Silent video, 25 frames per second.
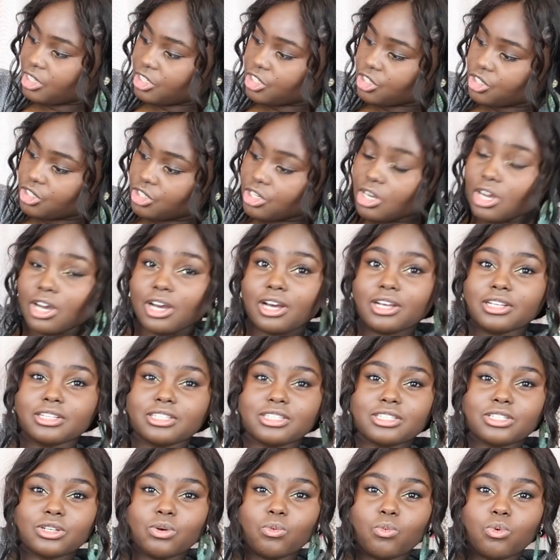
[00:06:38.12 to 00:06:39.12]
This
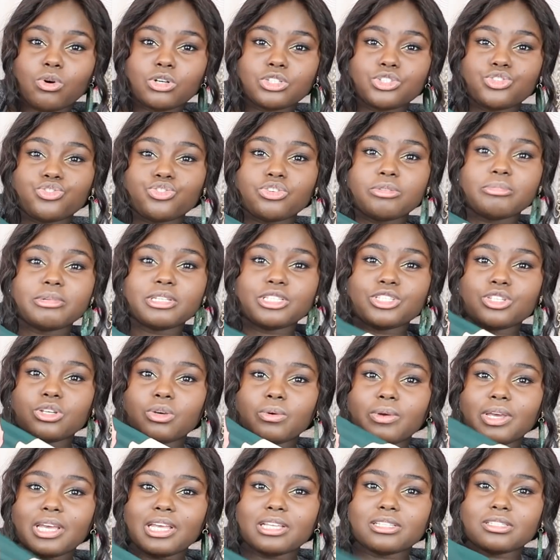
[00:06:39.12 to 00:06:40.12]
shirt, what drew me
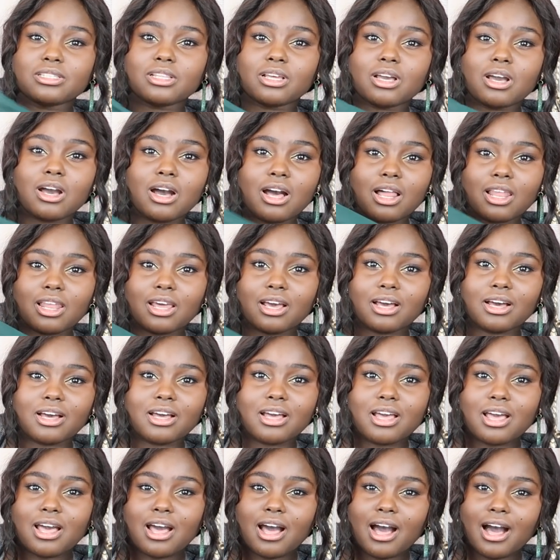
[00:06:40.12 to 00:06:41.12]
to it is the
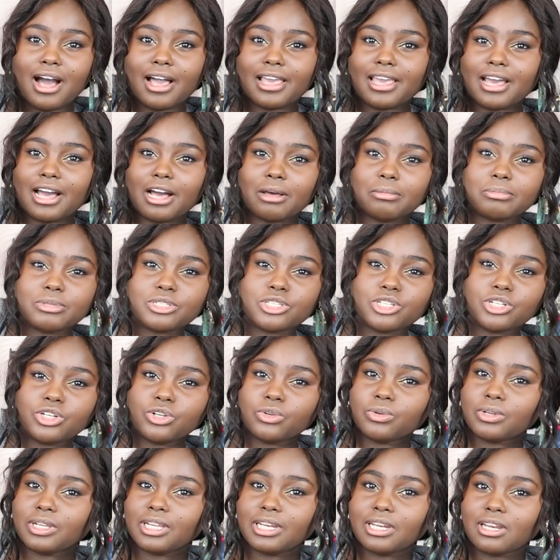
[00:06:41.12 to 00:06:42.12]
color. I
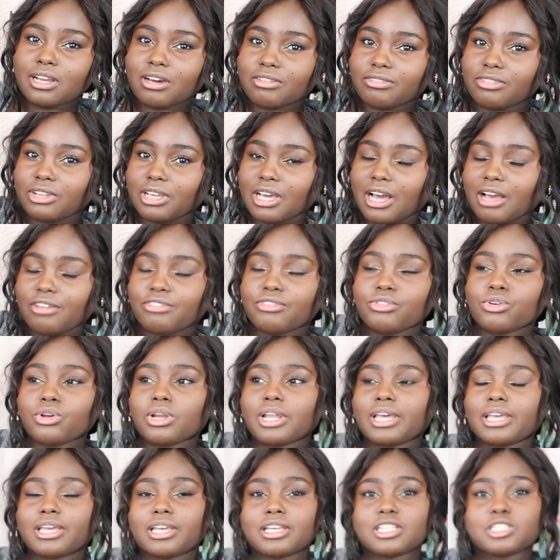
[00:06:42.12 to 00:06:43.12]
absolutely love it. I feel
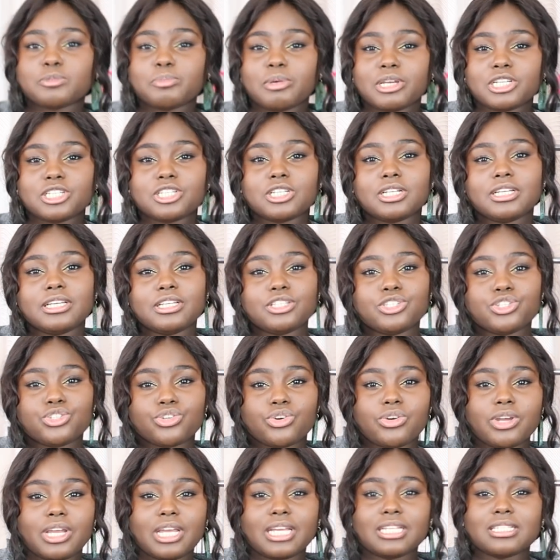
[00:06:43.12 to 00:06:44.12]
like, especially
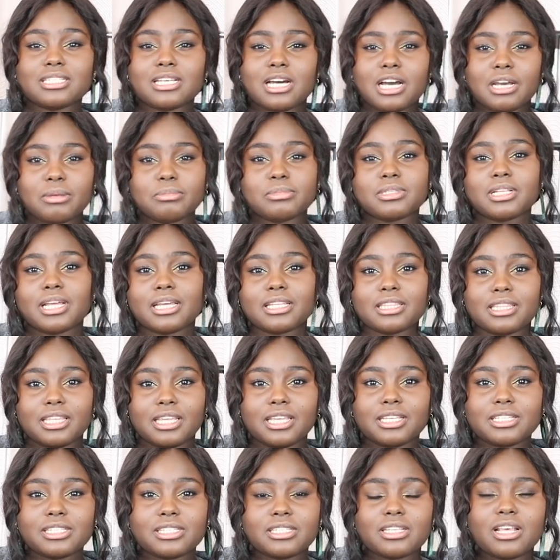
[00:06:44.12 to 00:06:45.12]
during times like
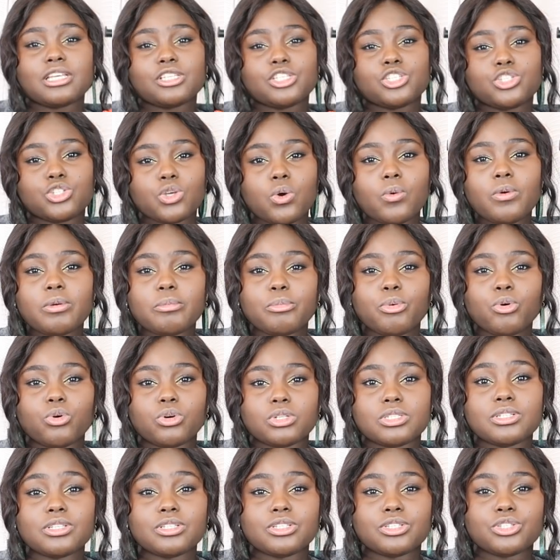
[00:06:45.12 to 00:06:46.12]
this, it's so
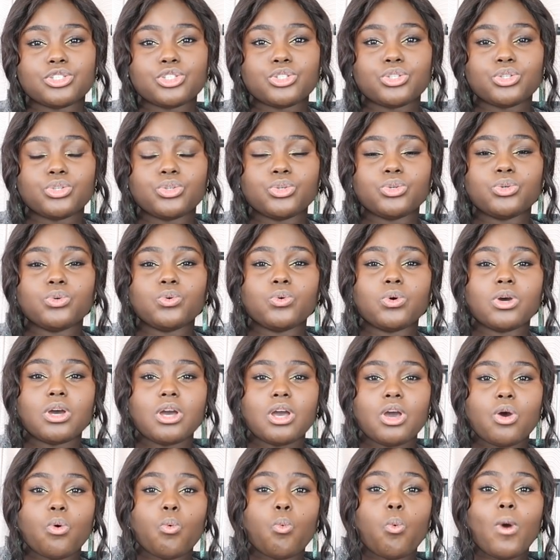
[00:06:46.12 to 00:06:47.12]
important to
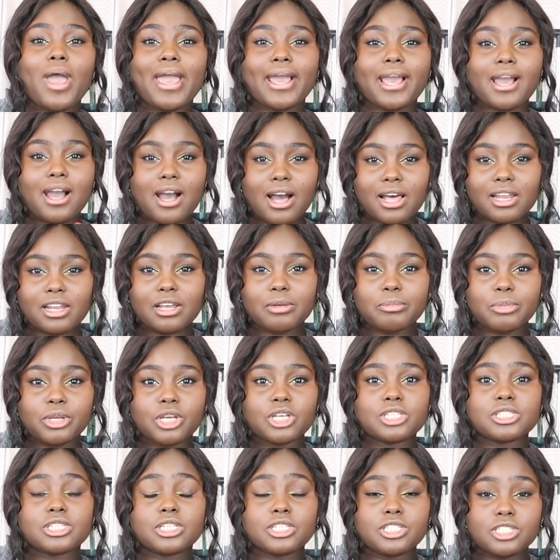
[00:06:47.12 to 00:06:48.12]
wear color
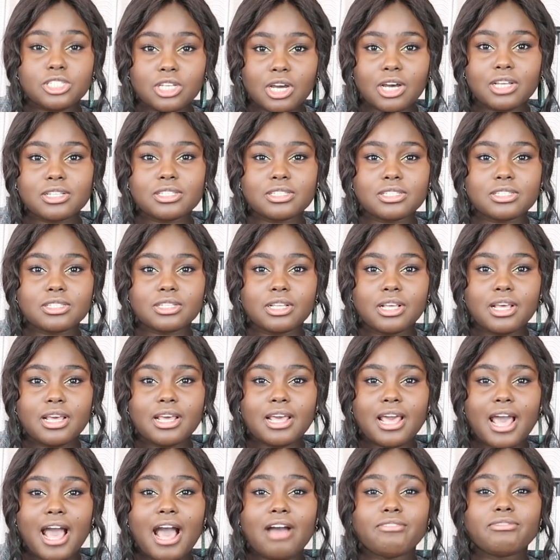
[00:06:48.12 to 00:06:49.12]
because it does
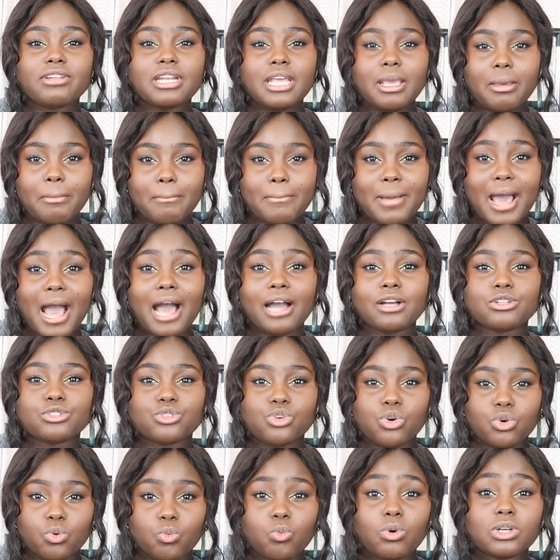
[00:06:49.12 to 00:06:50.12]
have an
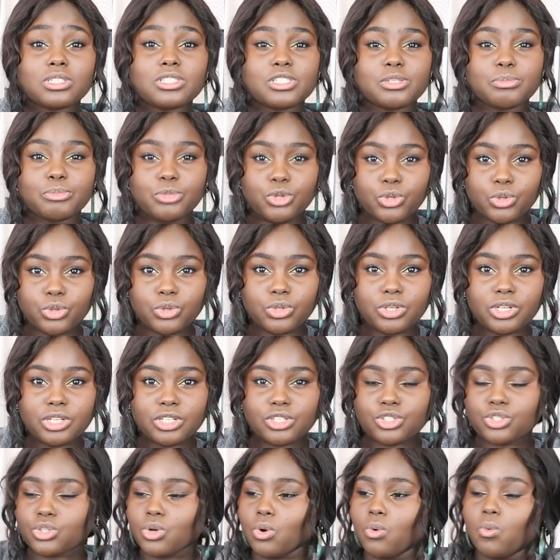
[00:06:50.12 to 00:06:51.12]
impact on one's mood.
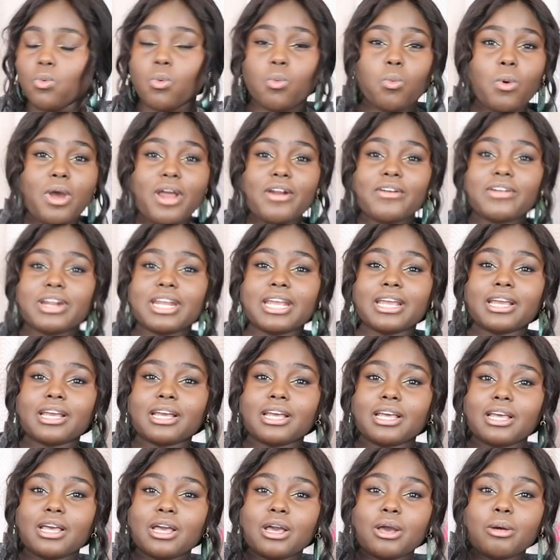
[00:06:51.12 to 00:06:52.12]
So
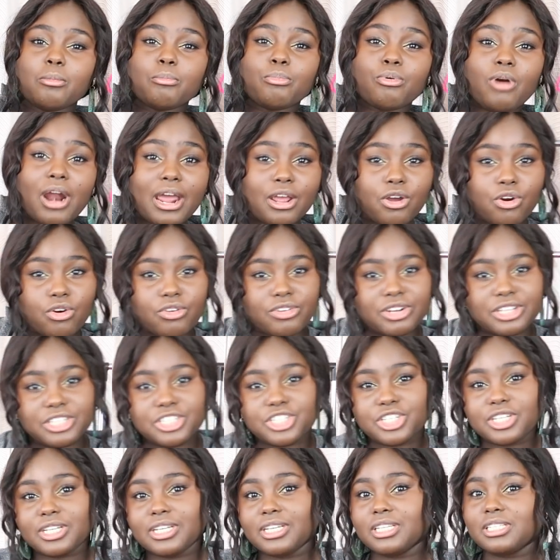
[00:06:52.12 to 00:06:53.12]
wearing bright
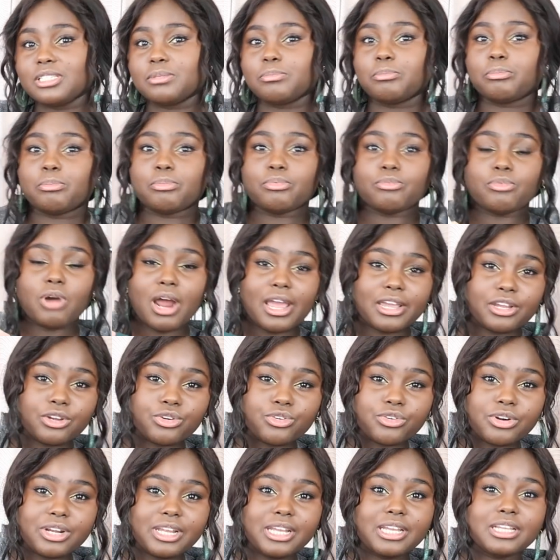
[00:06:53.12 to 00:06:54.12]
oranges, bright
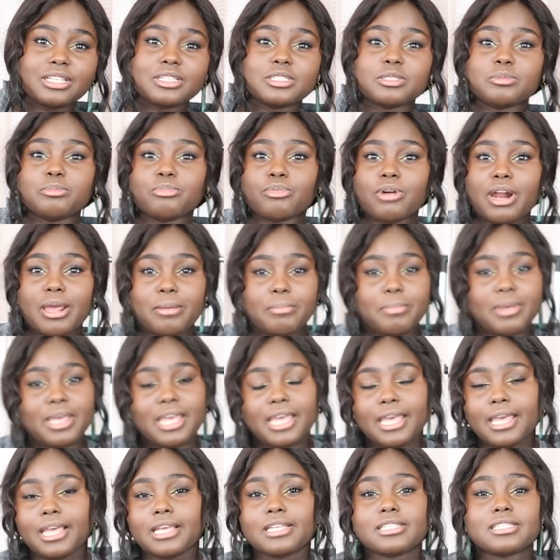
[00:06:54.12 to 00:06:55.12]
greens, bright
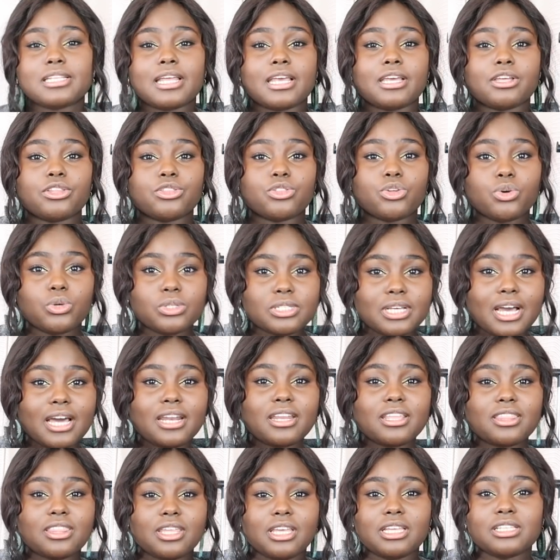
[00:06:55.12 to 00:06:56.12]
pinks, like those
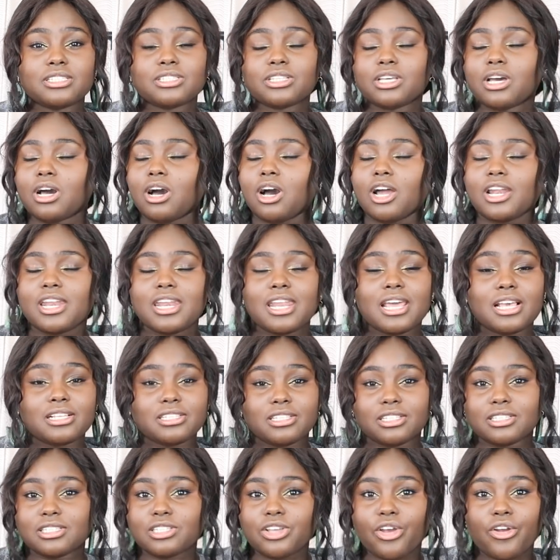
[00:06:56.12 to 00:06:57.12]
kind of things are
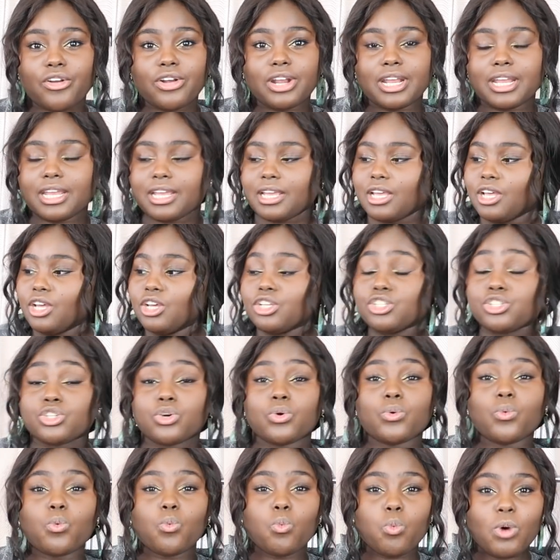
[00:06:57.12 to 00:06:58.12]
necessary.
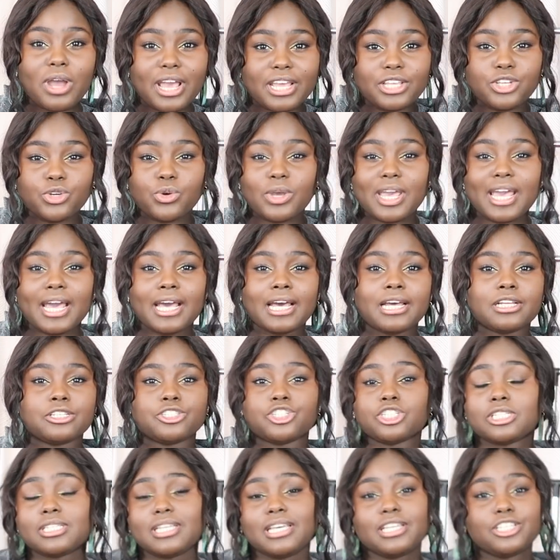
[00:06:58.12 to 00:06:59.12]
So where you
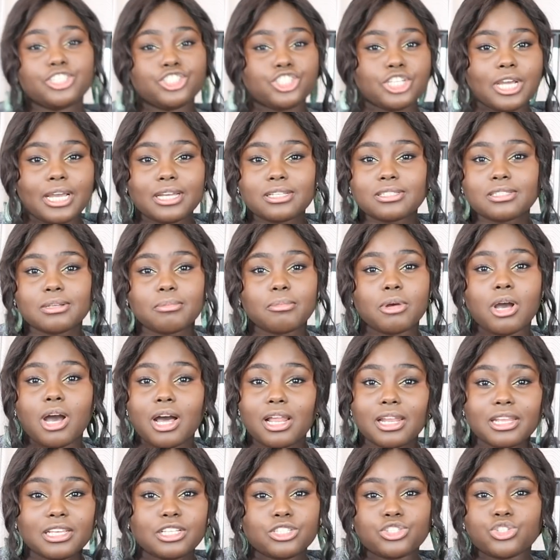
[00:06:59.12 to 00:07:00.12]
can, just inject some
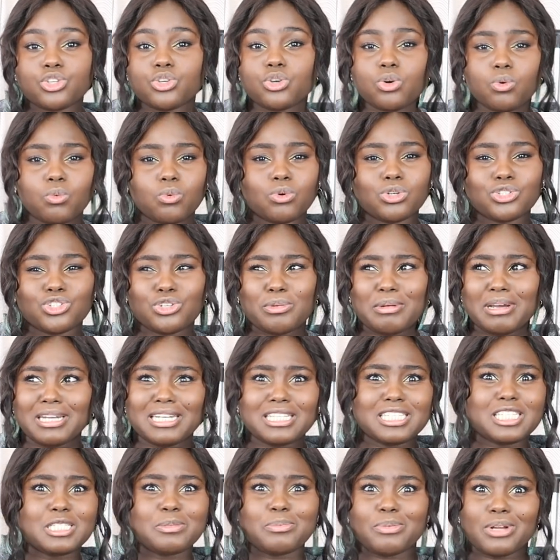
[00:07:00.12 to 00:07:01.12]
color into your wardrobe.
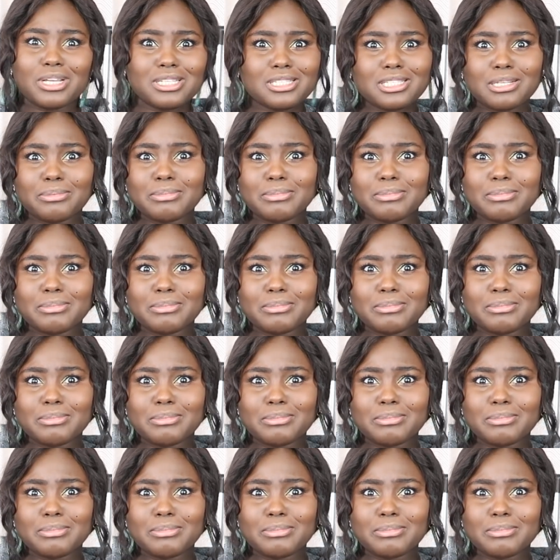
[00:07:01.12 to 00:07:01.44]
And it's spring,